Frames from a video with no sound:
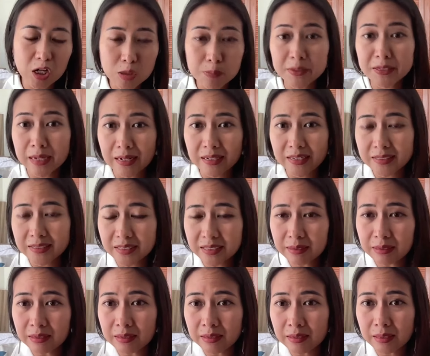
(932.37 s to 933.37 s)

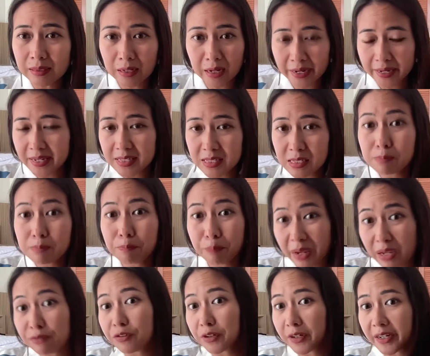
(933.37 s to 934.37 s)
hospitality clients
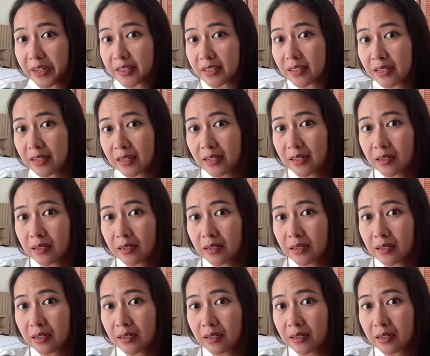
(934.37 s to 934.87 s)
pay for it